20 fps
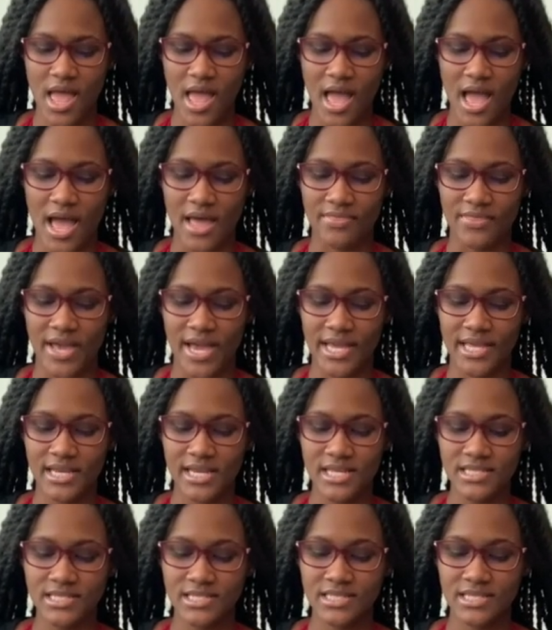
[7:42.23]
and that I
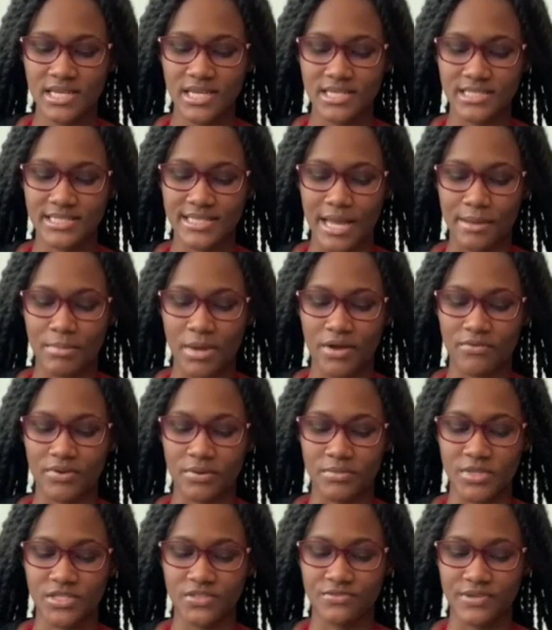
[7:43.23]
need to take a step back from
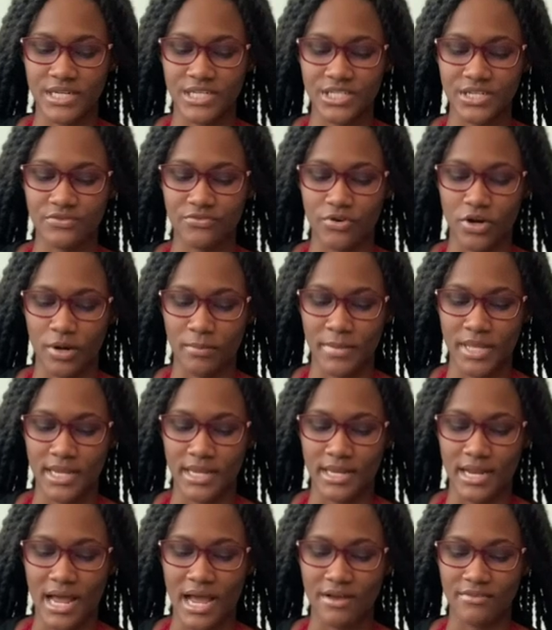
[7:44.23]
this friendship for a minute
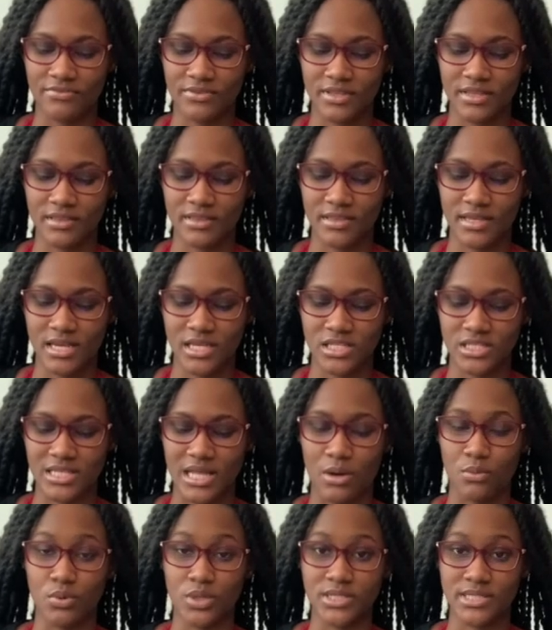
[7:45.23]
after the things
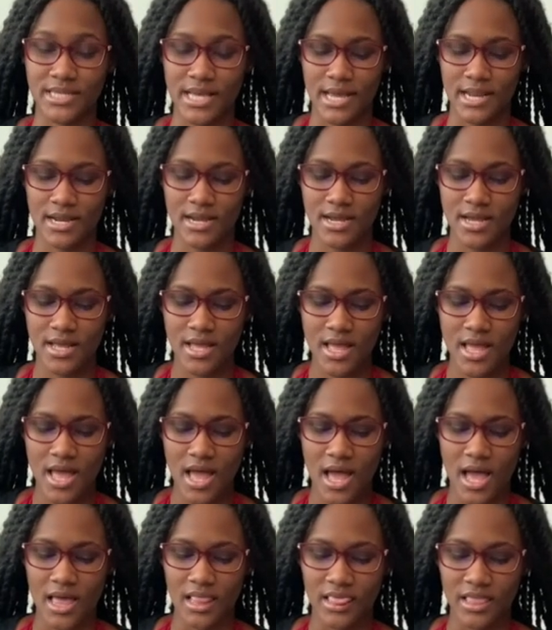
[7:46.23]
that were said.
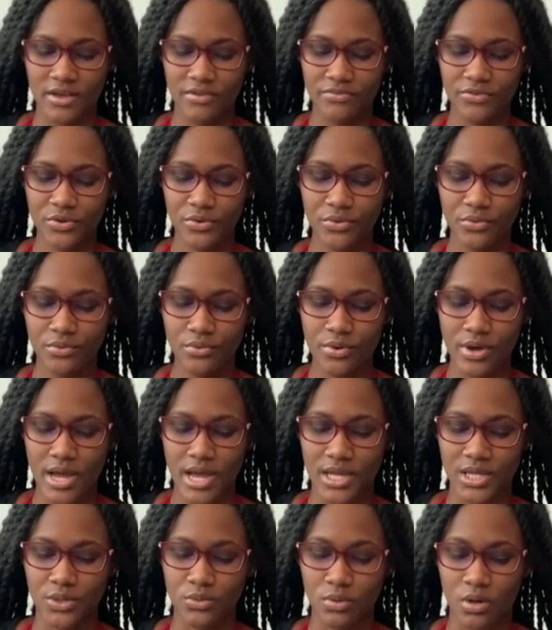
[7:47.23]
I love you
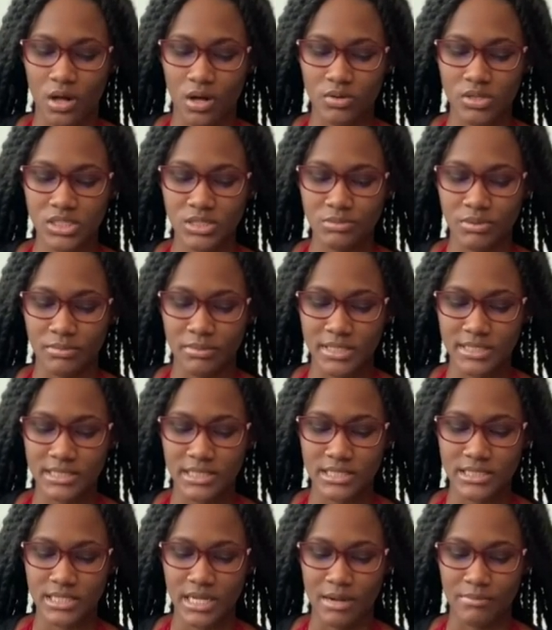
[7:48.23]
and you will always be my
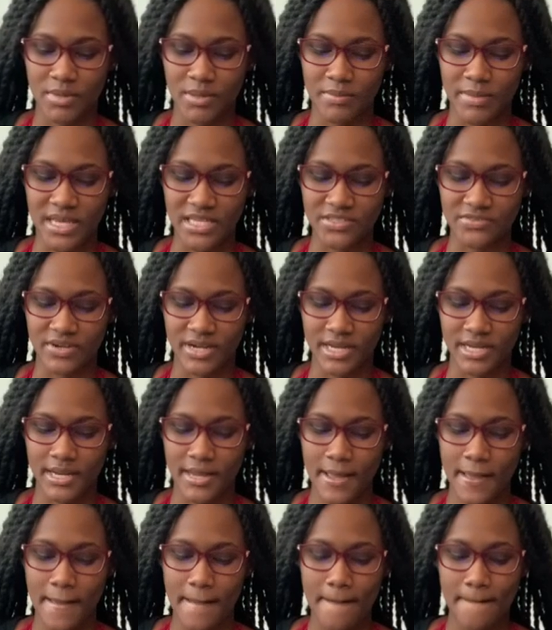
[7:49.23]
sister and my best friend,
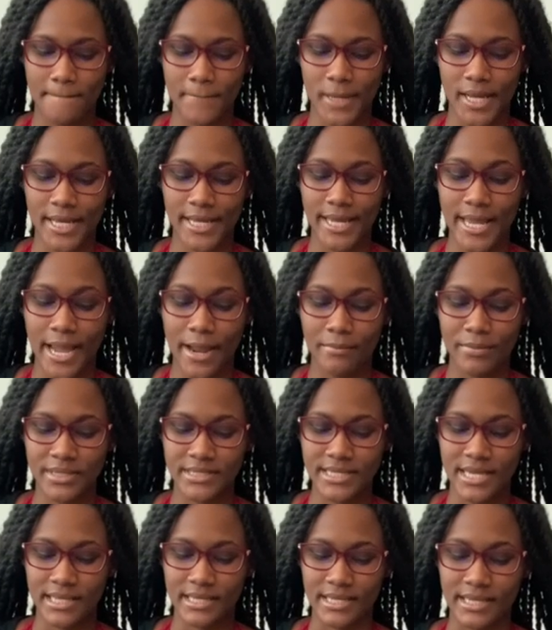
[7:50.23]
but I can't
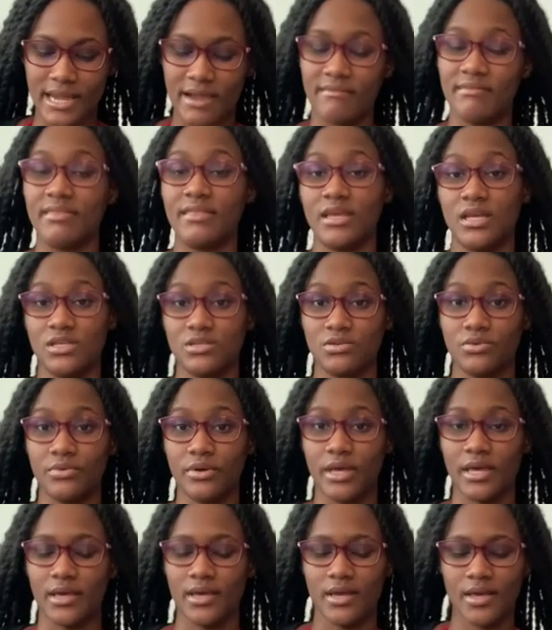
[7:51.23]
pretend like everything is
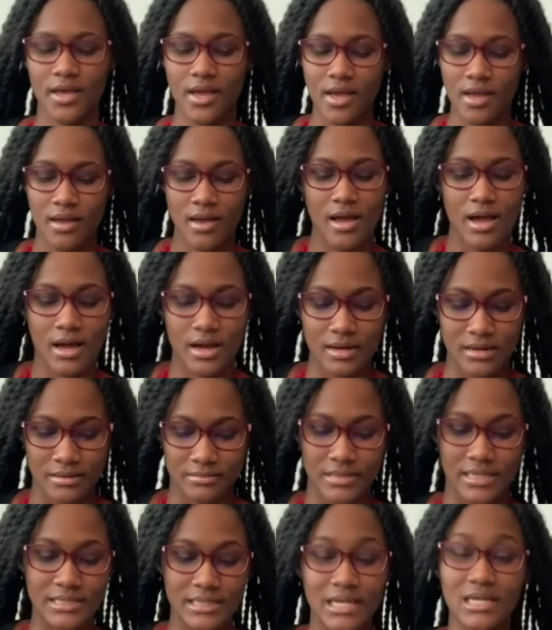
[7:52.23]
okay. Um,
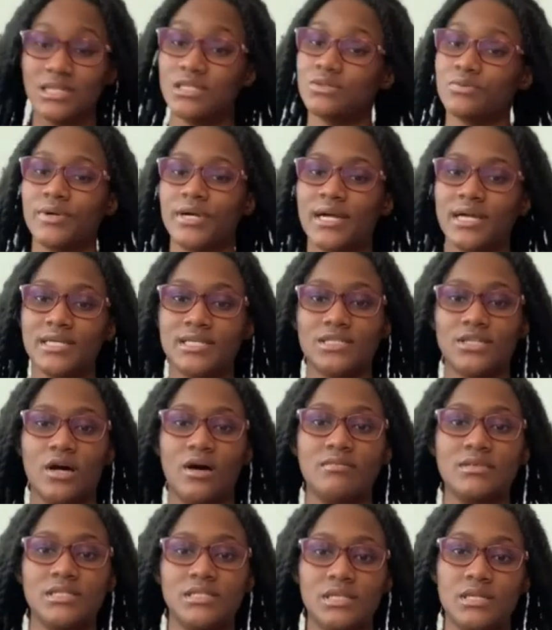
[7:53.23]
and that is where I stopped
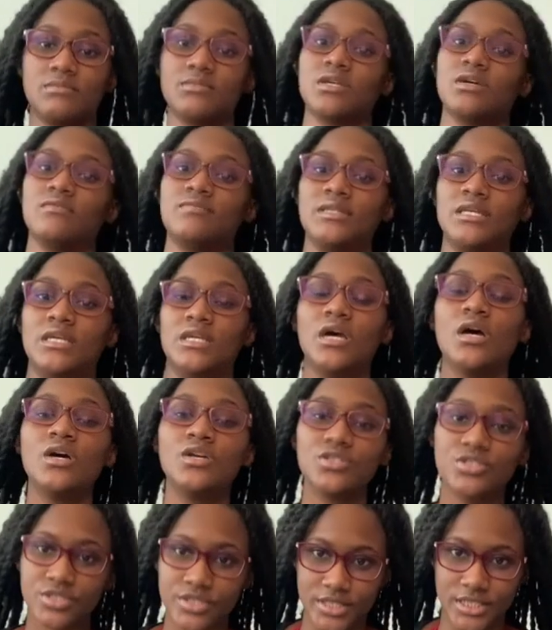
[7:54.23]
in terms of the
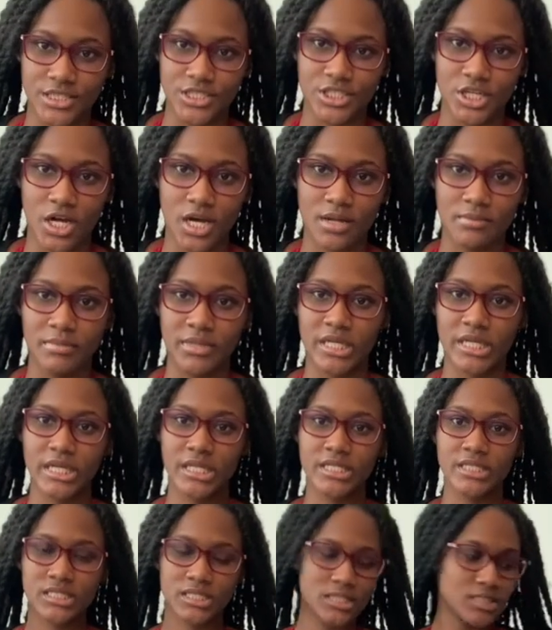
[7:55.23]
screenshot because